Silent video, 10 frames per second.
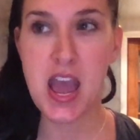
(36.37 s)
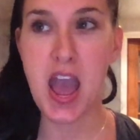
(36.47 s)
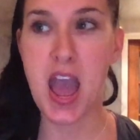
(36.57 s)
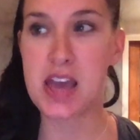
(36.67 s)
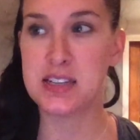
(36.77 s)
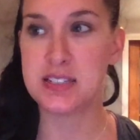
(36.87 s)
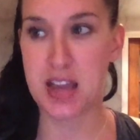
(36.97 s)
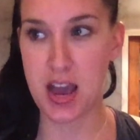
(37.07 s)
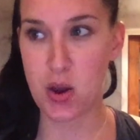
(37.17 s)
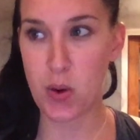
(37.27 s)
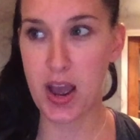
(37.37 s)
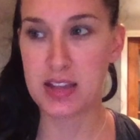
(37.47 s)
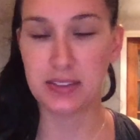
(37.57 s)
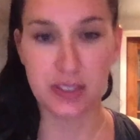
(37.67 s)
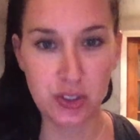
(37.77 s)
And now I
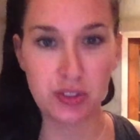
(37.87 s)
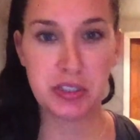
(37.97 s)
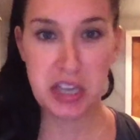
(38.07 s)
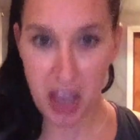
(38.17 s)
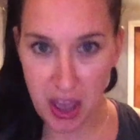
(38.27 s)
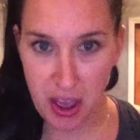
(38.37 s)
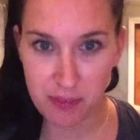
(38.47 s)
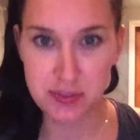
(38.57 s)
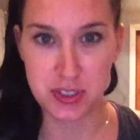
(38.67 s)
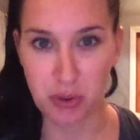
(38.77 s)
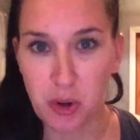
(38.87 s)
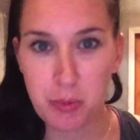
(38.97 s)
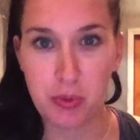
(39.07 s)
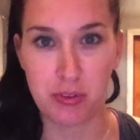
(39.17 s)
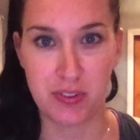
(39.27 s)
literally have zero
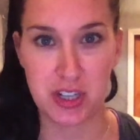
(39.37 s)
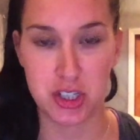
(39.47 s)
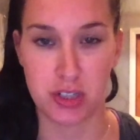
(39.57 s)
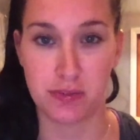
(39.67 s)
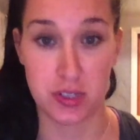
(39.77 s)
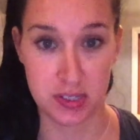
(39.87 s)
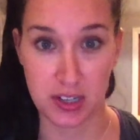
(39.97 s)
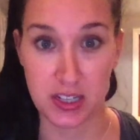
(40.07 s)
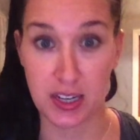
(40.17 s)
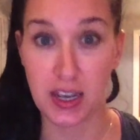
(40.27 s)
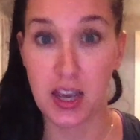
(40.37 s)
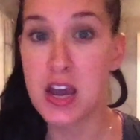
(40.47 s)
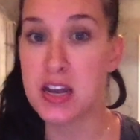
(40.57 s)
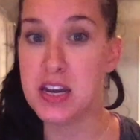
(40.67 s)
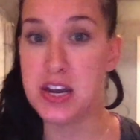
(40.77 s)
motivation for studying.
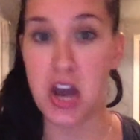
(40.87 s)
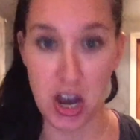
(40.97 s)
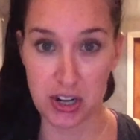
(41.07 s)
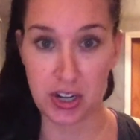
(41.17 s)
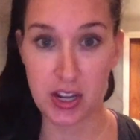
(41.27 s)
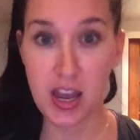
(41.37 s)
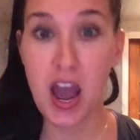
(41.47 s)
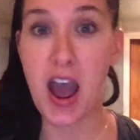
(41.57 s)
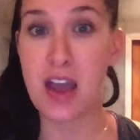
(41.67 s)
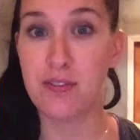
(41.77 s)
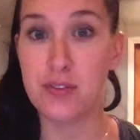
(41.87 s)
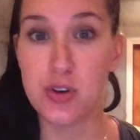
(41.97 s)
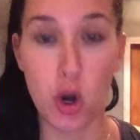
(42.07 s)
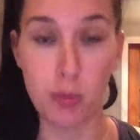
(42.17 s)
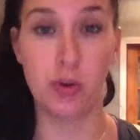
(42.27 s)
None. I have
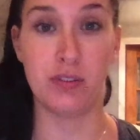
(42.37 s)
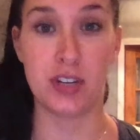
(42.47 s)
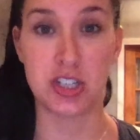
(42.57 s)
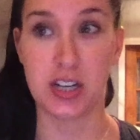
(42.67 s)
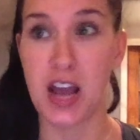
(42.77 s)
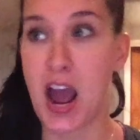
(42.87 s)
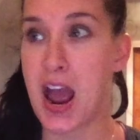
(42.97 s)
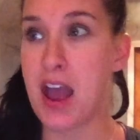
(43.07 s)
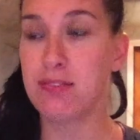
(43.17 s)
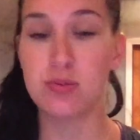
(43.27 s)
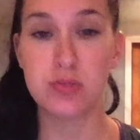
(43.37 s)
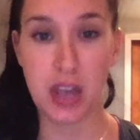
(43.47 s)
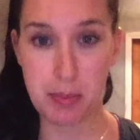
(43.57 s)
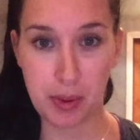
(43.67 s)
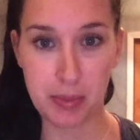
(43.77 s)
no motivation. I have to
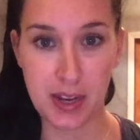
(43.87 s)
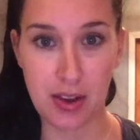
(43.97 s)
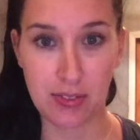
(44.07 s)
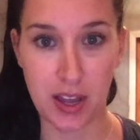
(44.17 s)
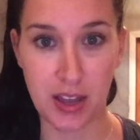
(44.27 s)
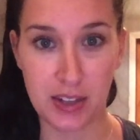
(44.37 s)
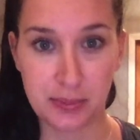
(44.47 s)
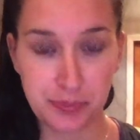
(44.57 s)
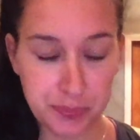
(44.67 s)
type up an outline.